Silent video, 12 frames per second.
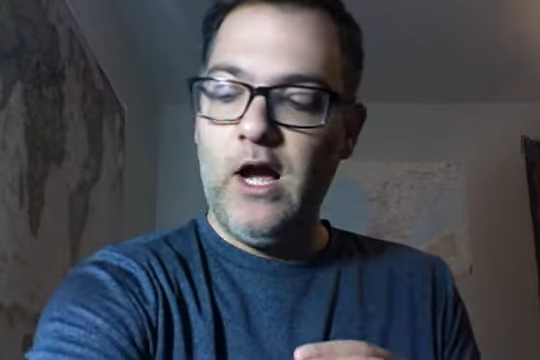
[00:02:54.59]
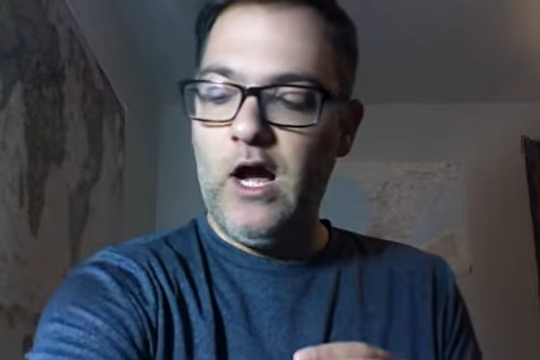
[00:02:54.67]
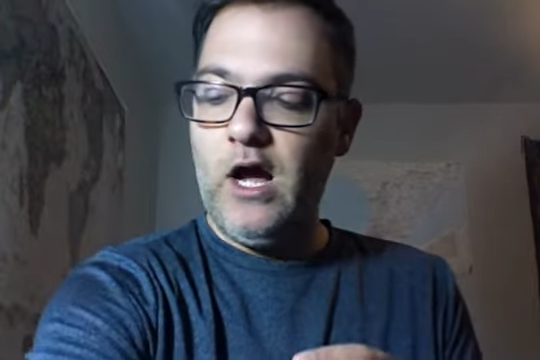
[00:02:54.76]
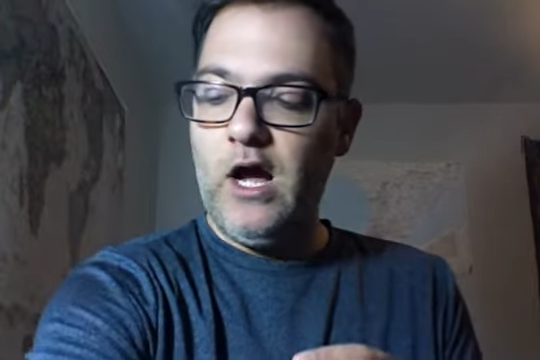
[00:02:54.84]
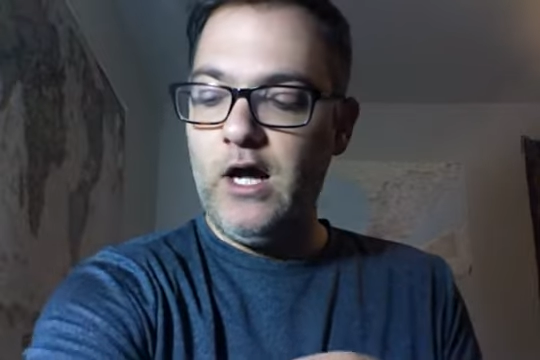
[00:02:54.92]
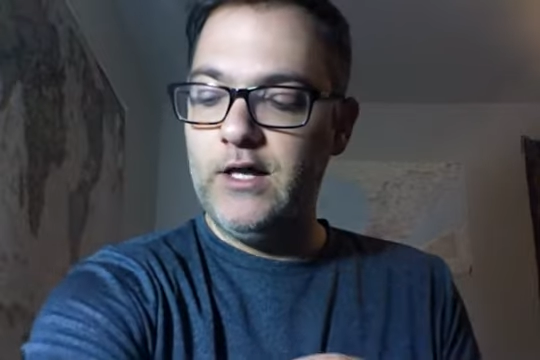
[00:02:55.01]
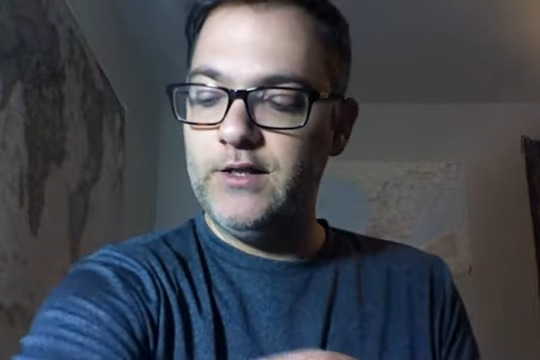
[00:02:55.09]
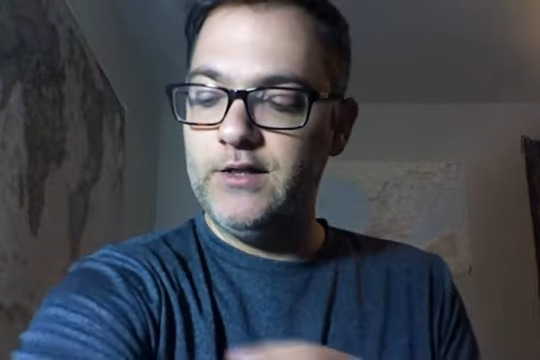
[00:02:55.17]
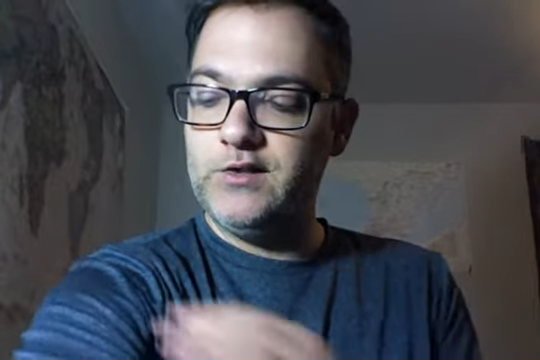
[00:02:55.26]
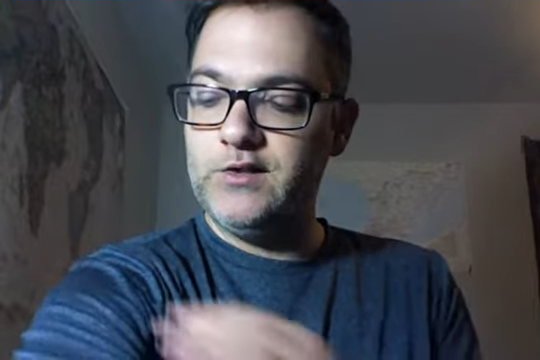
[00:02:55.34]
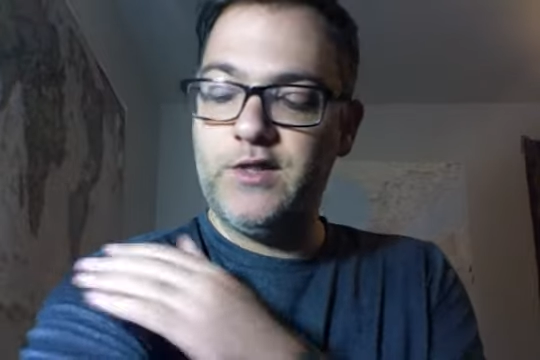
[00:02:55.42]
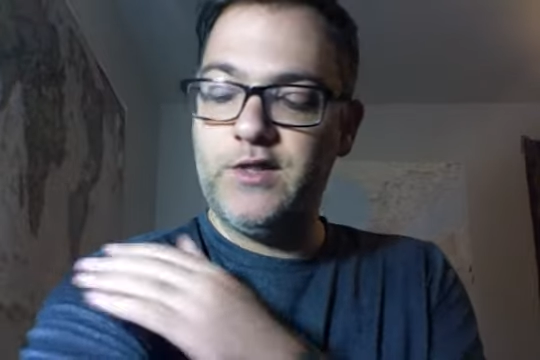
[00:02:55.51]
The
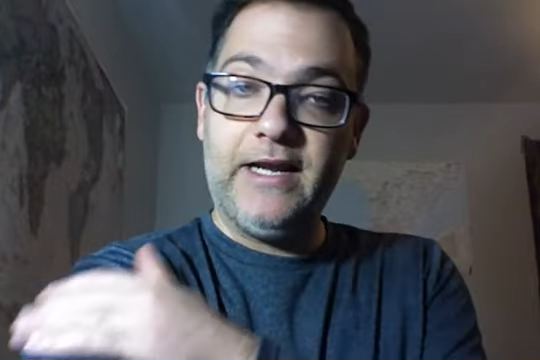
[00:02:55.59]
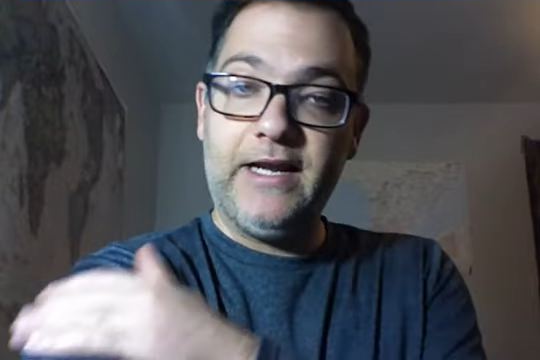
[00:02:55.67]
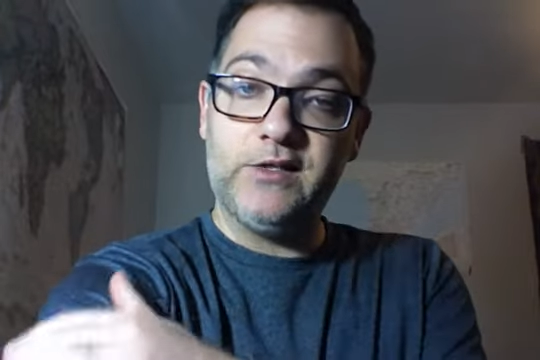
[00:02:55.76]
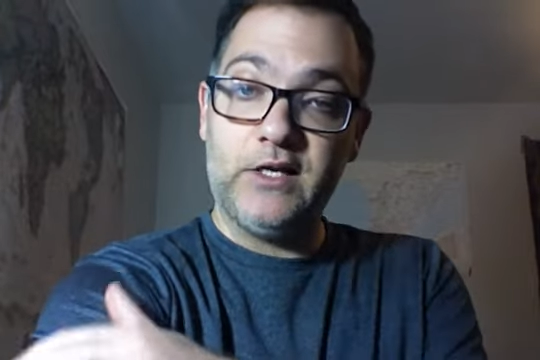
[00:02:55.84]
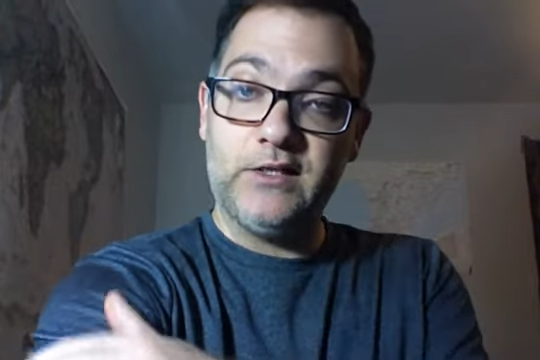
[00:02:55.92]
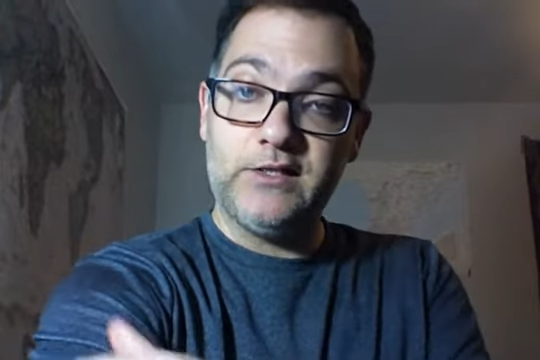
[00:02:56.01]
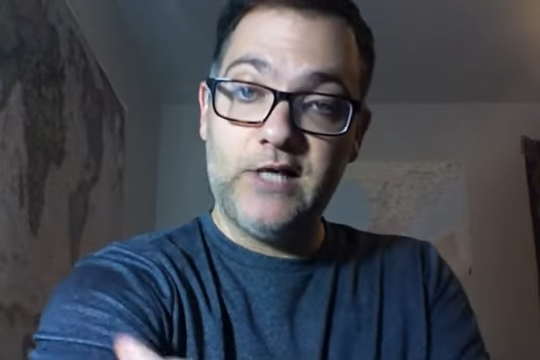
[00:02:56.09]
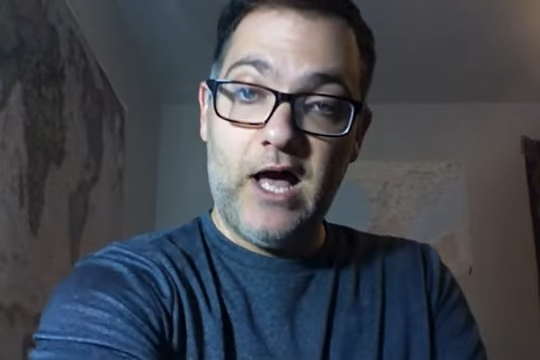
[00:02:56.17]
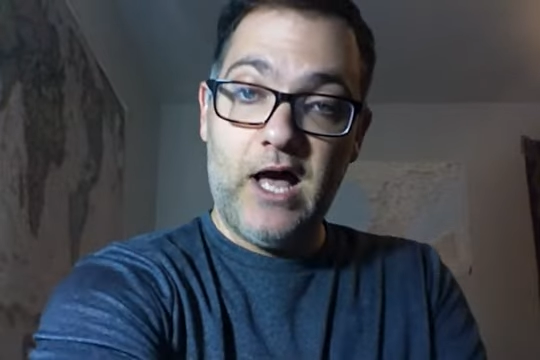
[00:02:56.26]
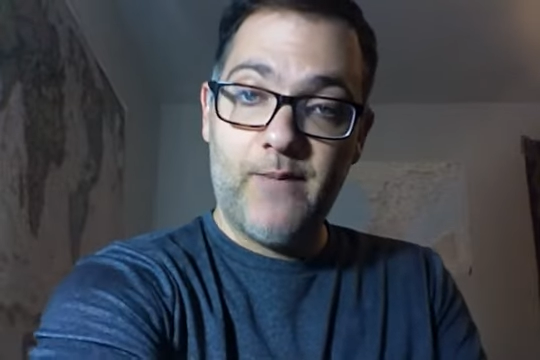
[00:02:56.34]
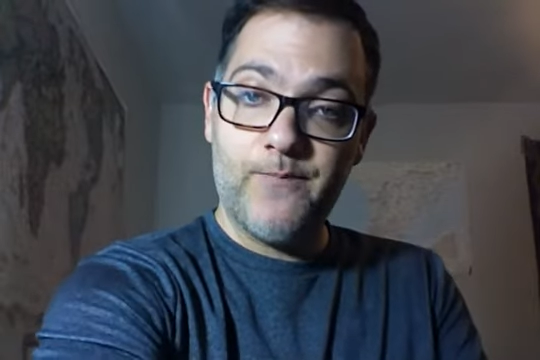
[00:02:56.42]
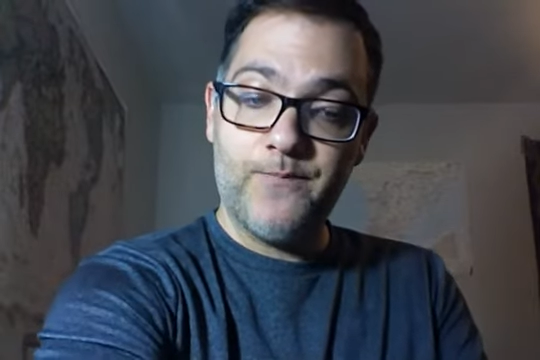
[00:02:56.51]
synthetic is on
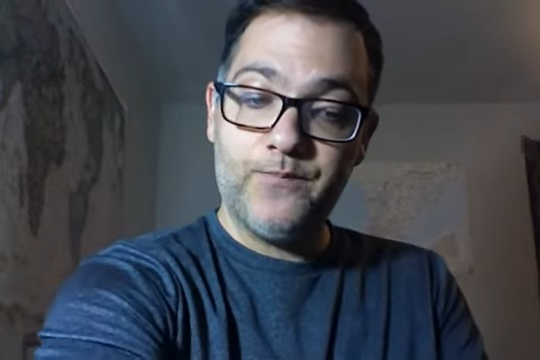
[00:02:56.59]
top